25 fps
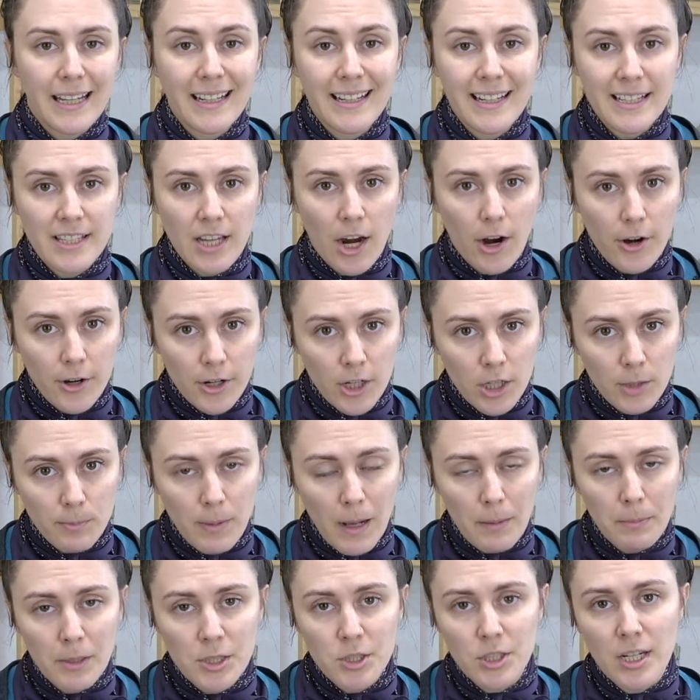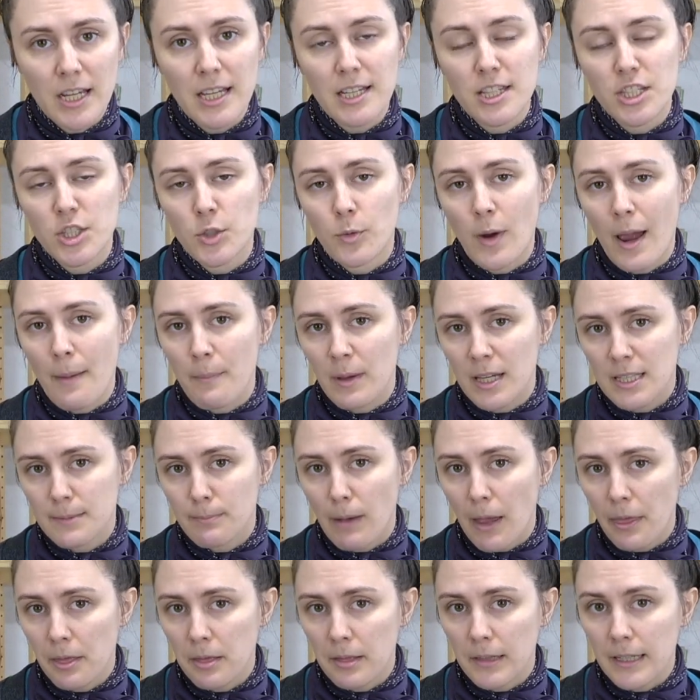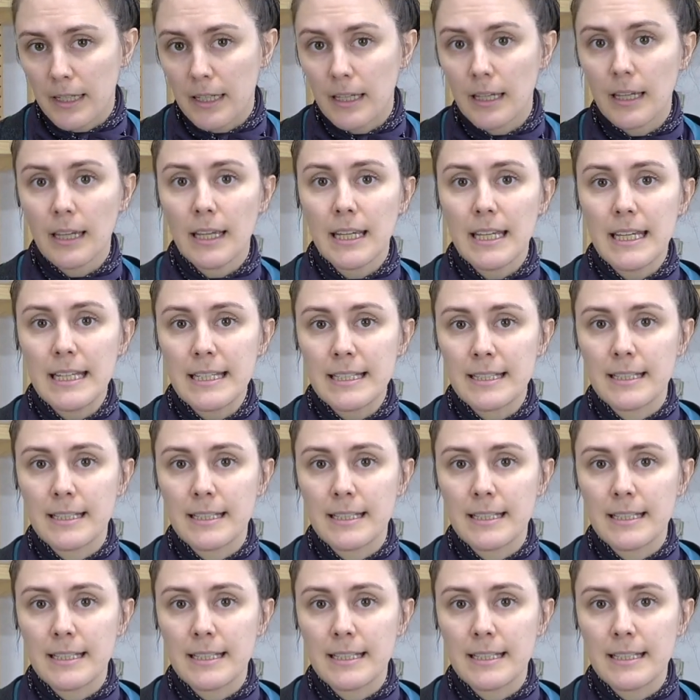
In his article published in Ceramics Monthly, he